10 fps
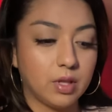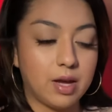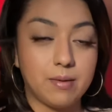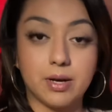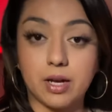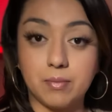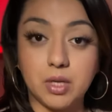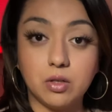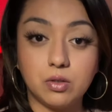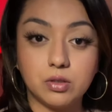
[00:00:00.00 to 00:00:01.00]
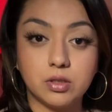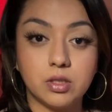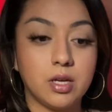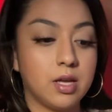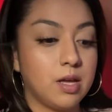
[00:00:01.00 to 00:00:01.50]
Abre caminos,
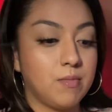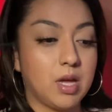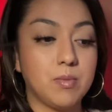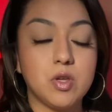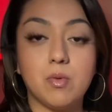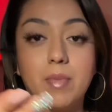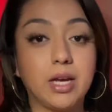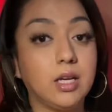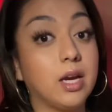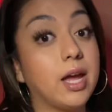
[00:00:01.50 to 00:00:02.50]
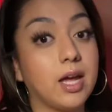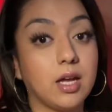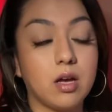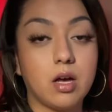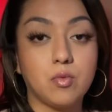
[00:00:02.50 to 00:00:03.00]
maybe you might need
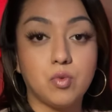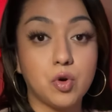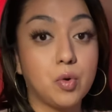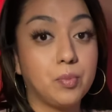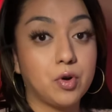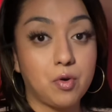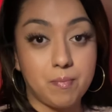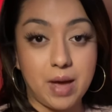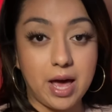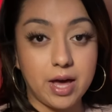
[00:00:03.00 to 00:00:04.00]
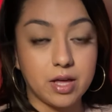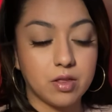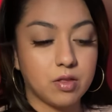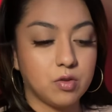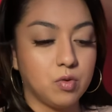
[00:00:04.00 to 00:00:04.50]
a road opener bath.
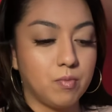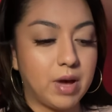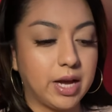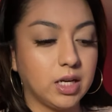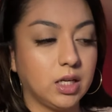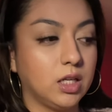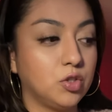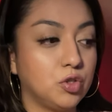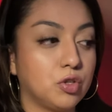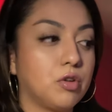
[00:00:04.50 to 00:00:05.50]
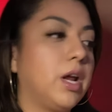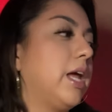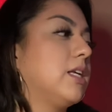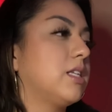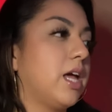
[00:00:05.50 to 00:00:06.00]
You might need to
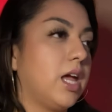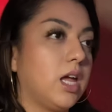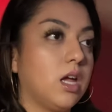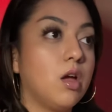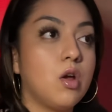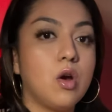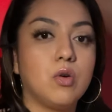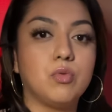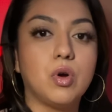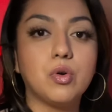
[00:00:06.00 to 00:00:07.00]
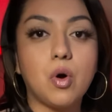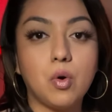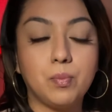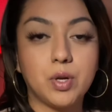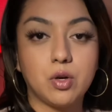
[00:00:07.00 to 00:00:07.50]
create a road
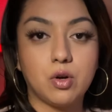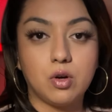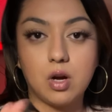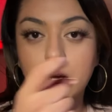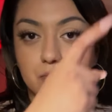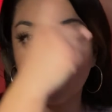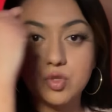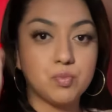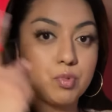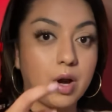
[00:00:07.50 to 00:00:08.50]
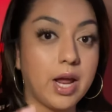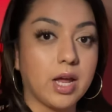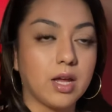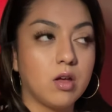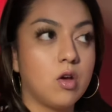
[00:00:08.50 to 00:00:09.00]
opener
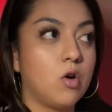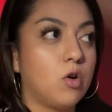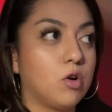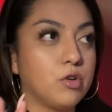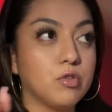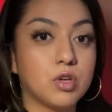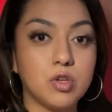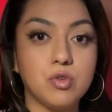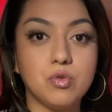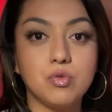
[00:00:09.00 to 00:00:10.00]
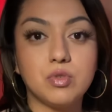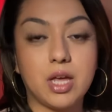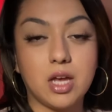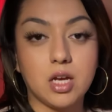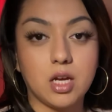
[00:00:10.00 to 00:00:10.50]
spray. Or you could use
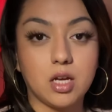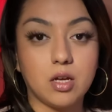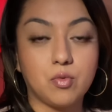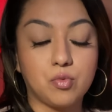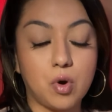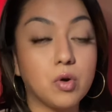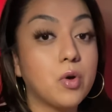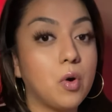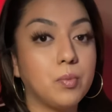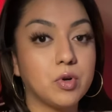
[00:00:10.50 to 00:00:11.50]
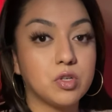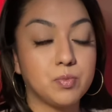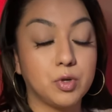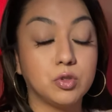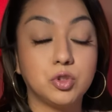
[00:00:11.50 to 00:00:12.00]
a road opener
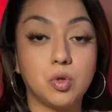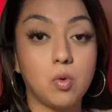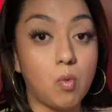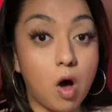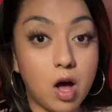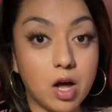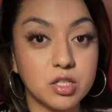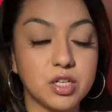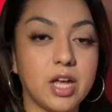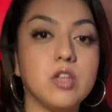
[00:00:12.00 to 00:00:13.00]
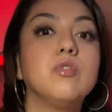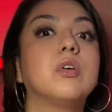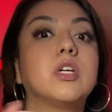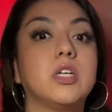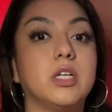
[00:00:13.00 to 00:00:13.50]
spiritual wash and you
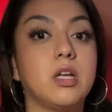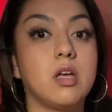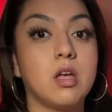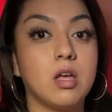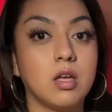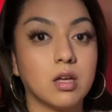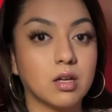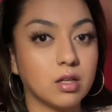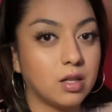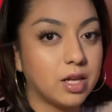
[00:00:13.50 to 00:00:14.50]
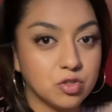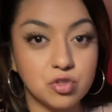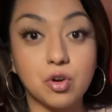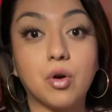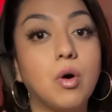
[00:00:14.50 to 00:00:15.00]
could cleanse
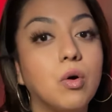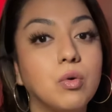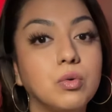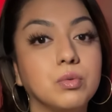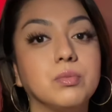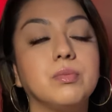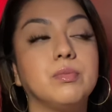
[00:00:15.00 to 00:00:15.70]
your home.